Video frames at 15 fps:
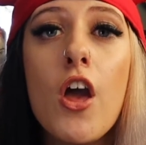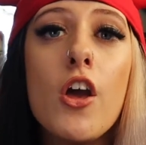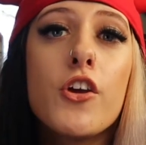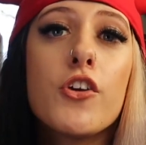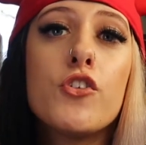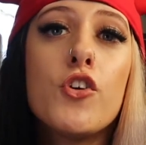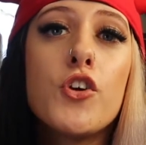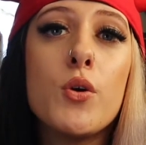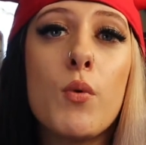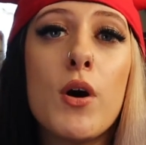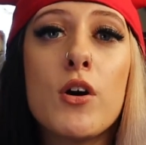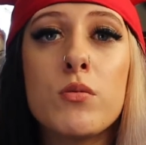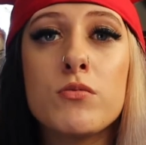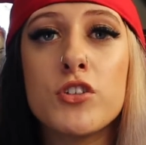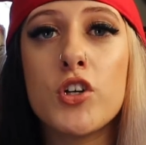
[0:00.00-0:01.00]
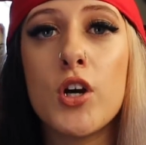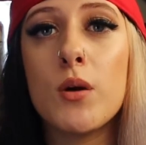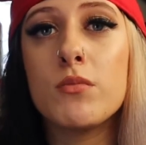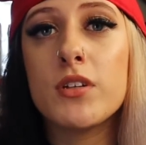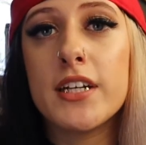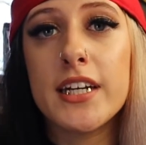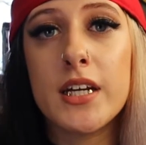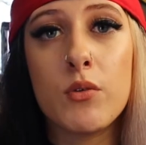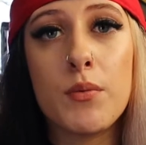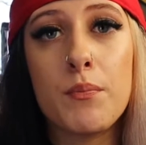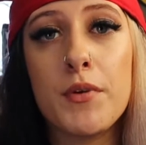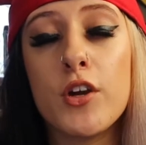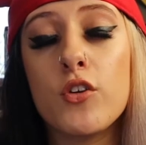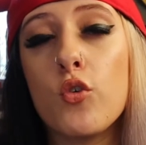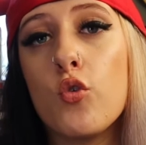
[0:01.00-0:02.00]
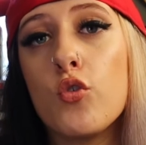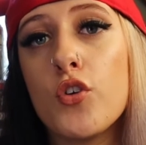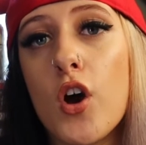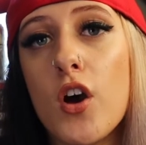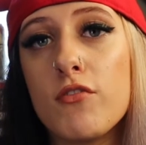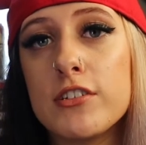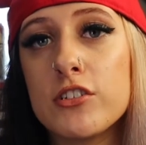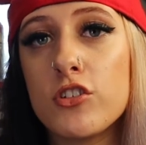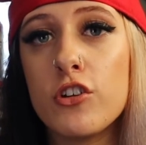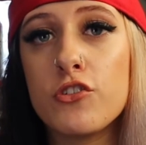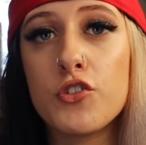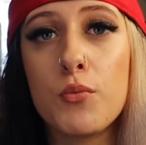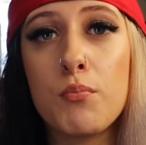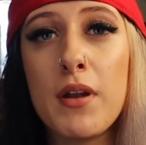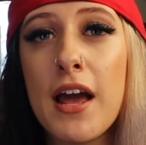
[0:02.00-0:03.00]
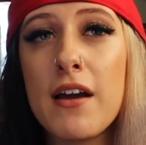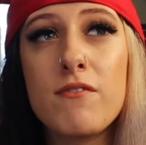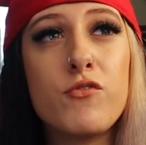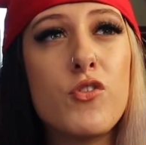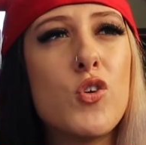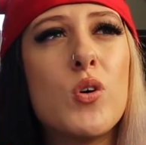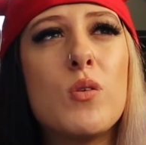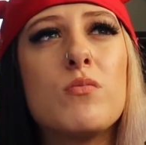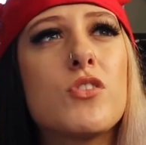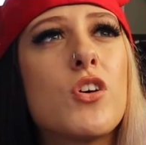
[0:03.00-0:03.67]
You know you're welcome to come and kick it with me on all the other social platforms,